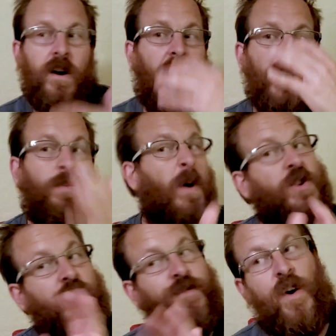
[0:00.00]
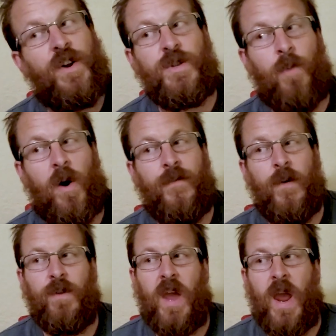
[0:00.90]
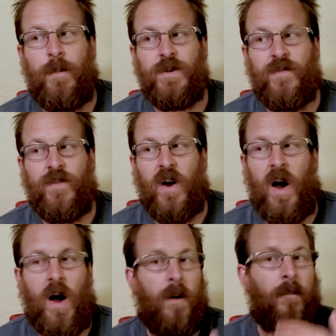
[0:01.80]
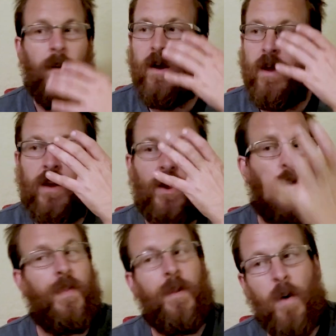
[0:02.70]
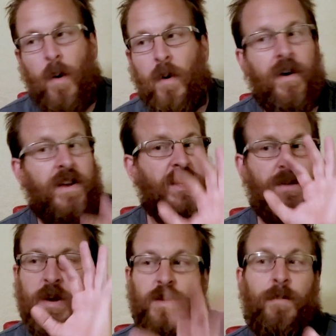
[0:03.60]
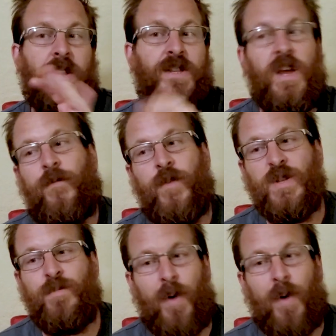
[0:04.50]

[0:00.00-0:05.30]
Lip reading: Especially as far as smartphone cameras have come, you know, with the moment lenses makes a big difference.